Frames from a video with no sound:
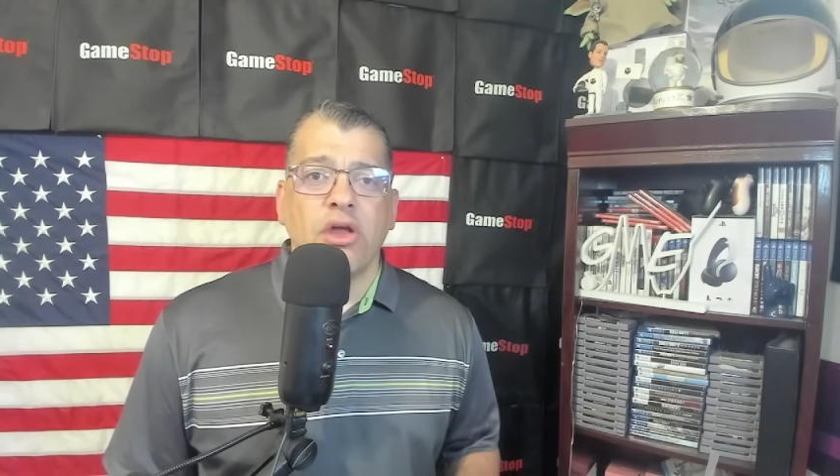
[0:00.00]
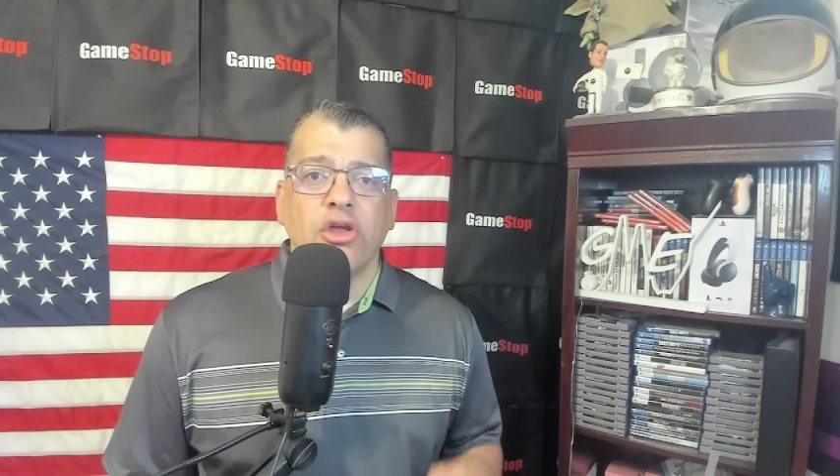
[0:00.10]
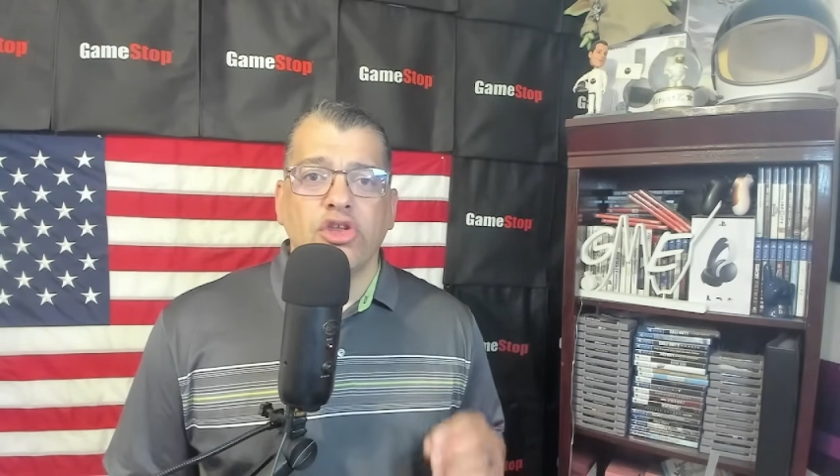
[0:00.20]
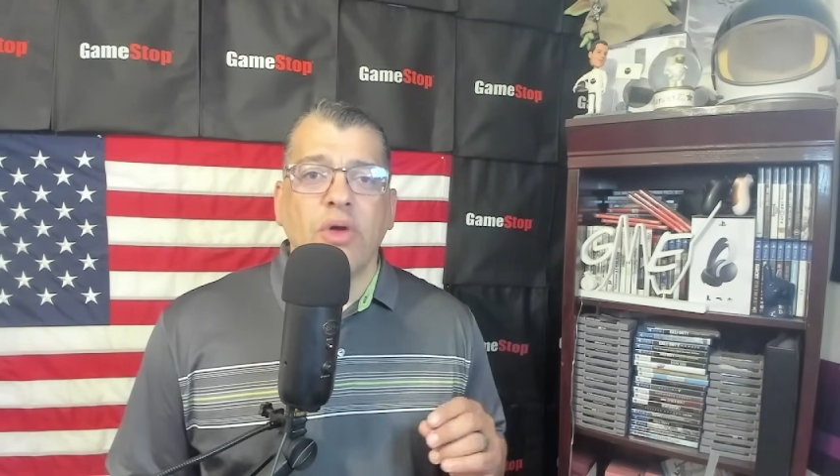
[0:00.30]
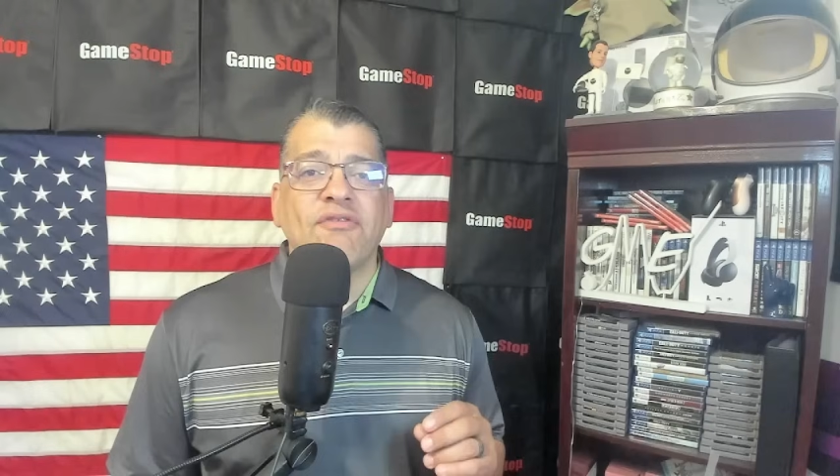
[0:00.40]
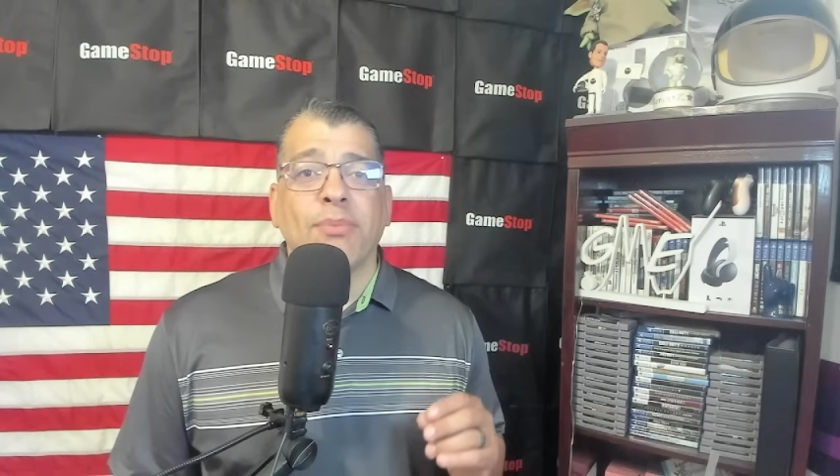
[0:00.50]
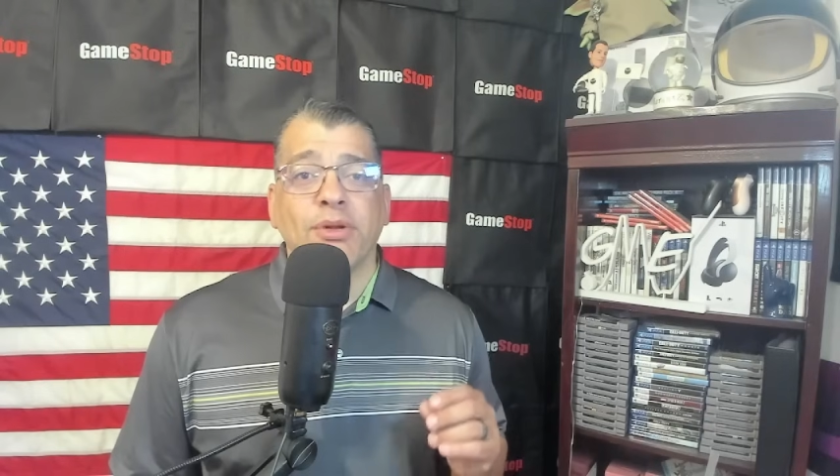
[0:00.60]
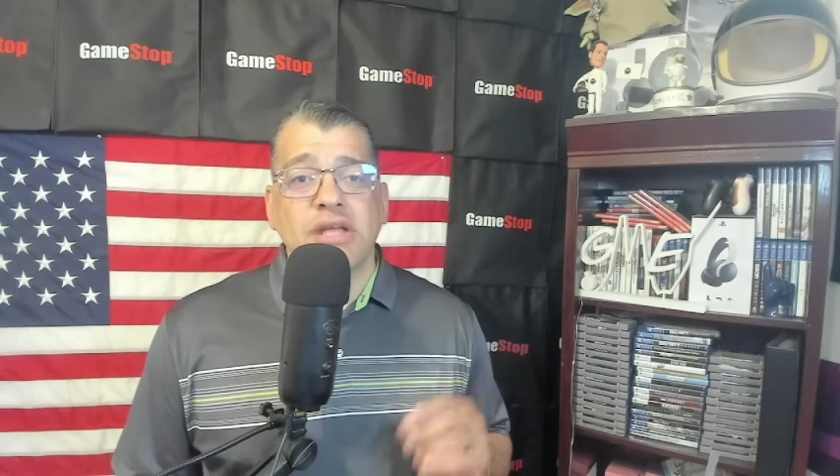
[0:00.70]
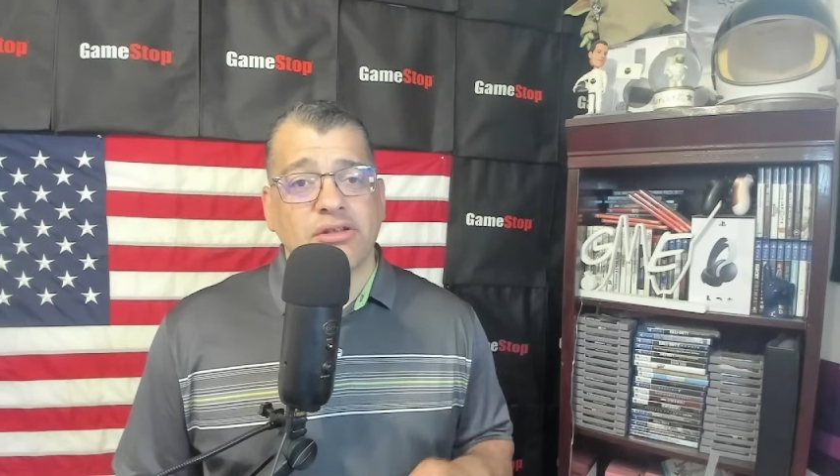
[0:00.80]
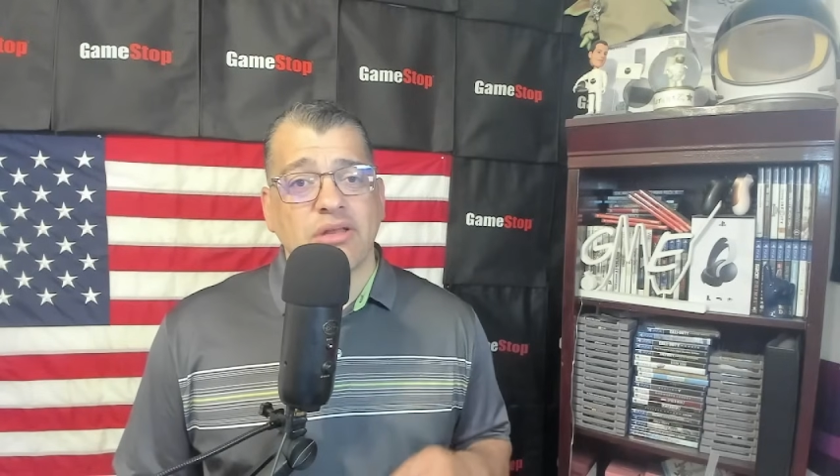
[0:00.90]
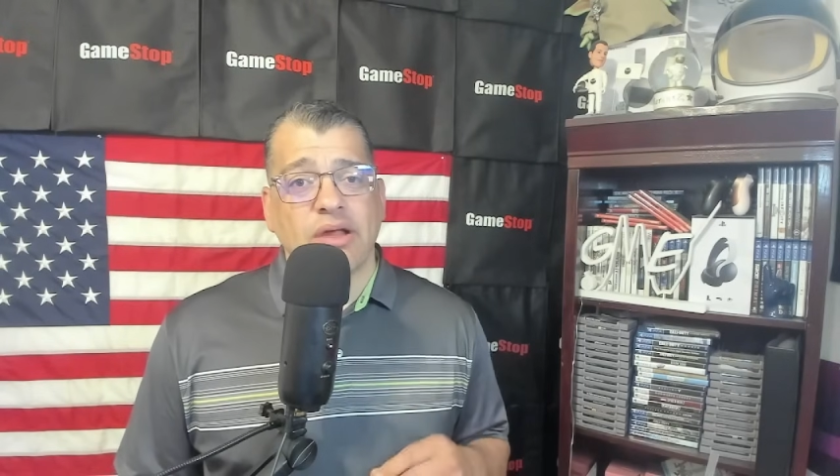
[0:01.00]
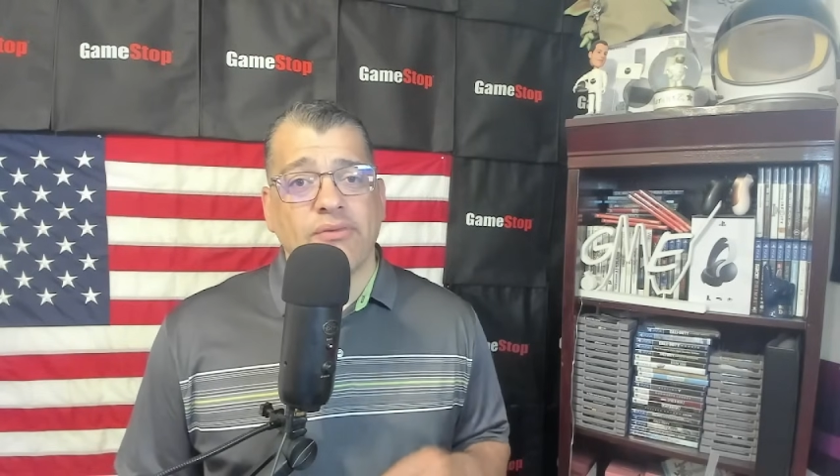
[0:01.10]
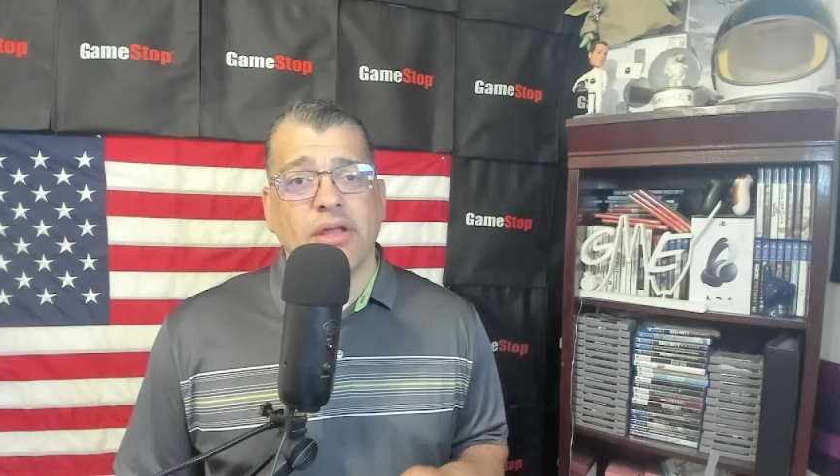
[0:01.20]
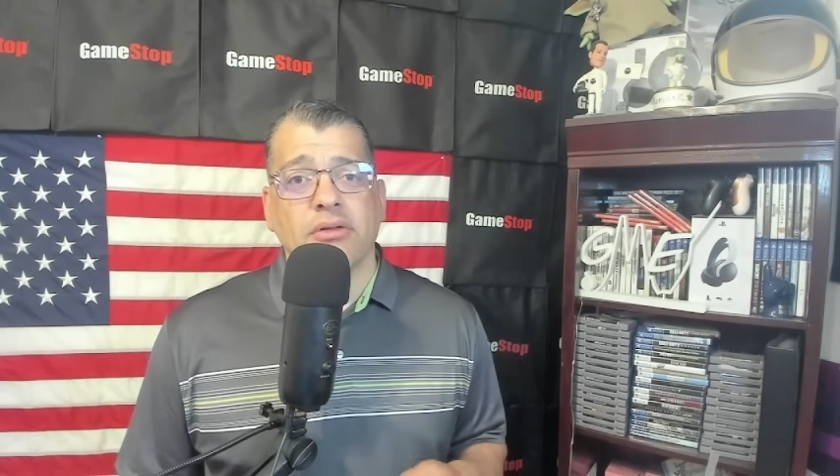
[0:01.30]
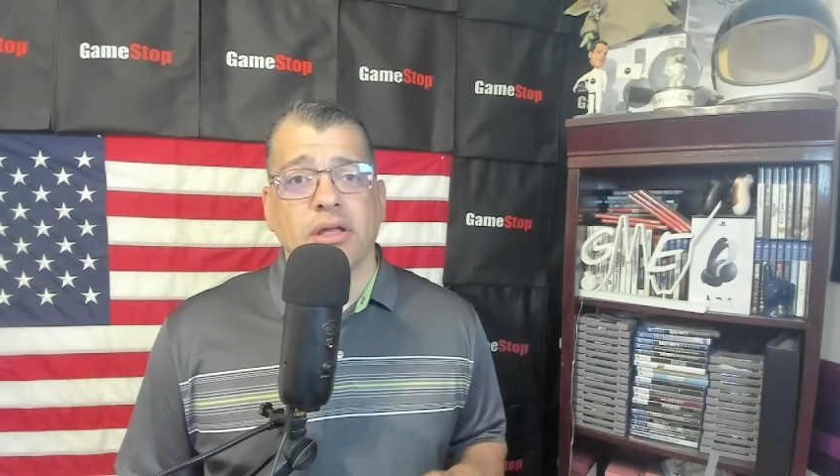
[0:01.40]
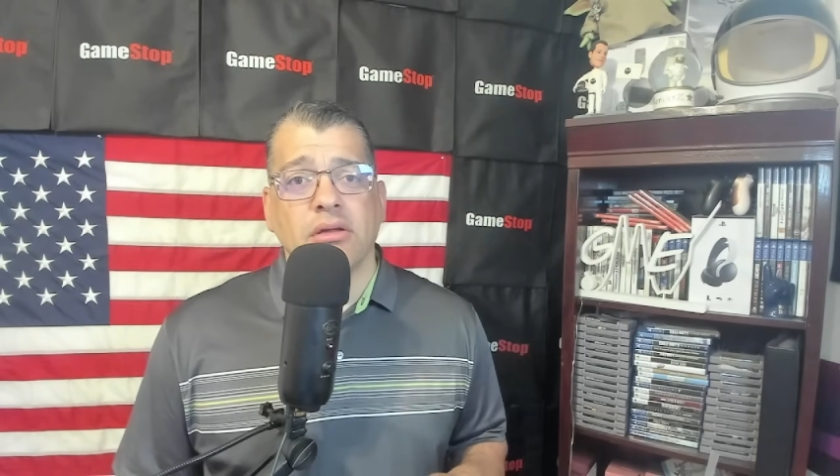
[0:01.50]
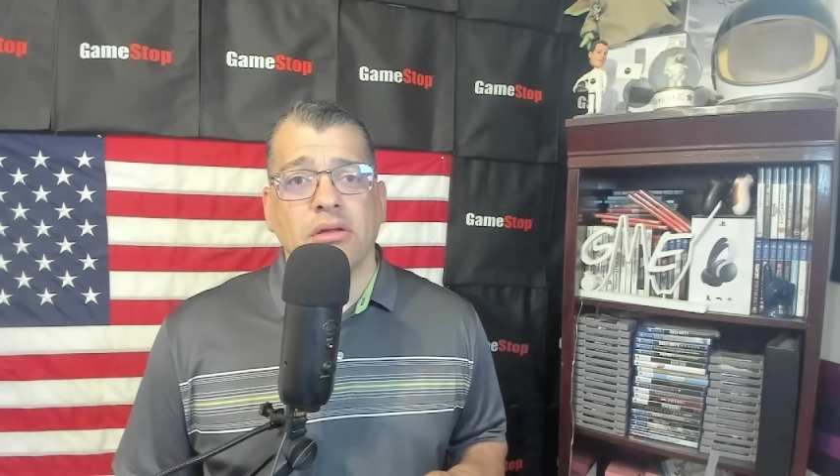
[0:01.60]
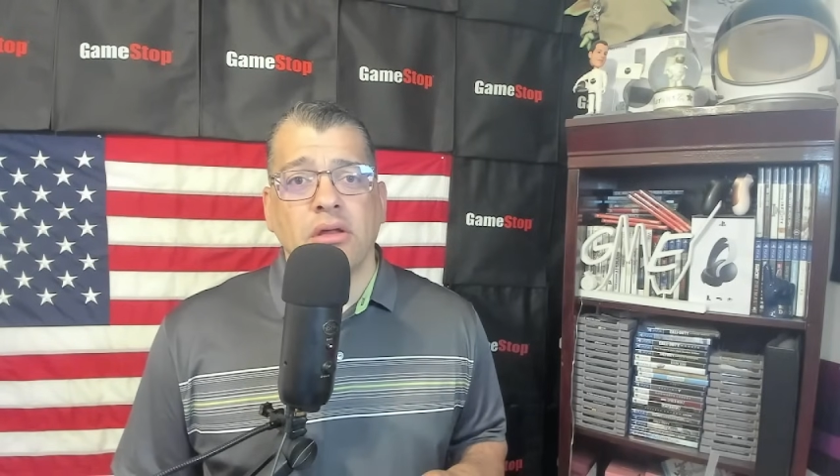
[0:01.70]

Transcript: you have to protect yourself legally.